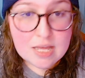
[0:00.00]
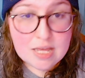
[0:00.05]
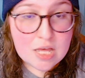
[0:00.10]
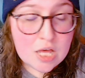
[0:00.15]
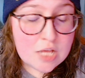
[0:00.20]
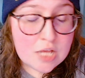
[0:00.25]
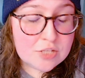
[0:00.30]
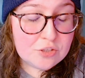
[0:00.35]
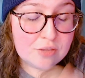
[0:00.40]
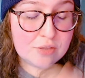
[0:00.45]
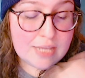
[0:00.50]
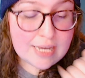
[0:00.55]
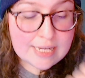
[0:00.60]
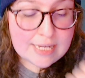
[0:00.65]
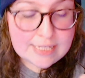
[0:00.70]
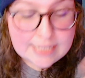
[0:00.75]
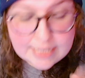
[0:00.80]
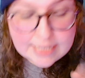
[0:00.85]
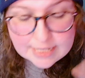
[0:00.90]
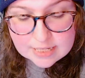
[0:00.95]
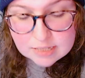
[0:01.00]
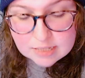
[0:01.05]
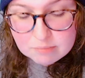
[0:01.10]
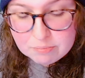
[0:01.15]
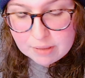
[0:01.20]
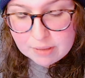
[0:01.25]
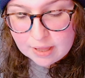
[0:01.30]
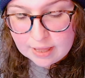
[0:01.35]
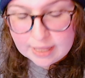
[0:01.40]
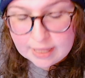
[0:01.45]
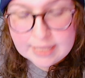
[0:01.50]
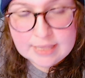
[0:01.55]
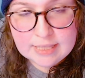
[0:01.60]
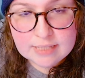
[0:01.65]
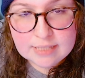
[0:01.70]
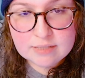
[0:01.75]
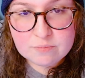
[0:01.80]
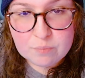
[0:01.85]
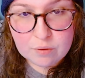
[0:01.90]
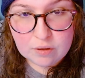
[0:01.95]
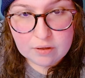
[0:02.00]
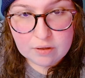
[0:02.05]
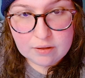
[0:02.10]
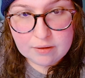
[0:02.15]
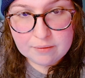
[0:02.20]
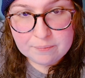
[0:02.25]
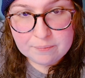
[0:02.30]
So the idea behind this book,